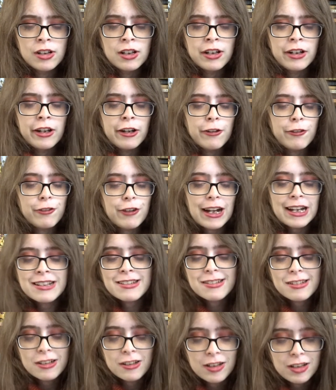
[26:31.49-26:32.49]

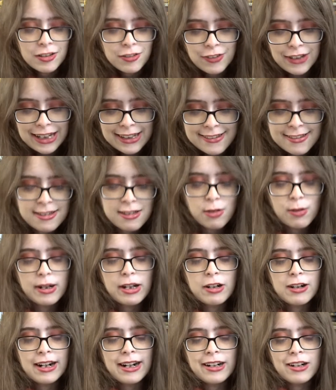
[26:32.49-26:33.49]
Faster and faster we
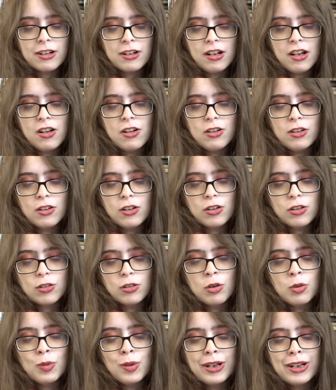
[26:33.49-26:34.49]
ran along,
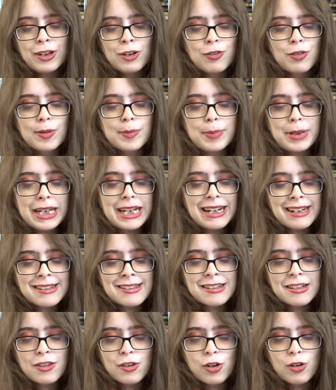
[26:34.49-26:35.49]
rolling over peaks and
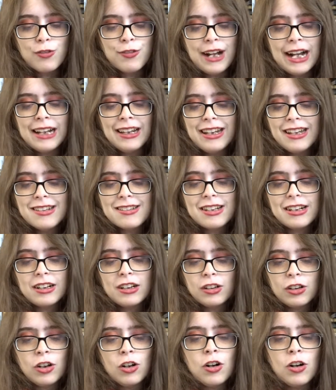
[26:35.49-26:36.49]
through valleys like a
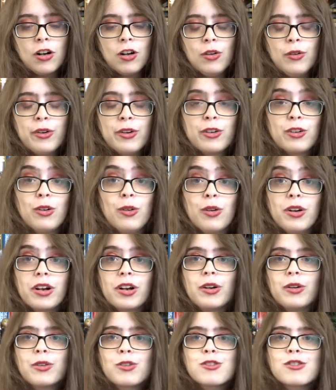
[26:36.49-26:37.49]
car on a roller
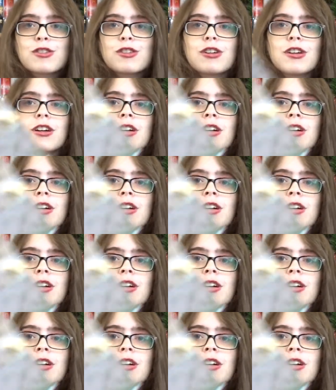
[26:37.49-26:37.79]
coaster.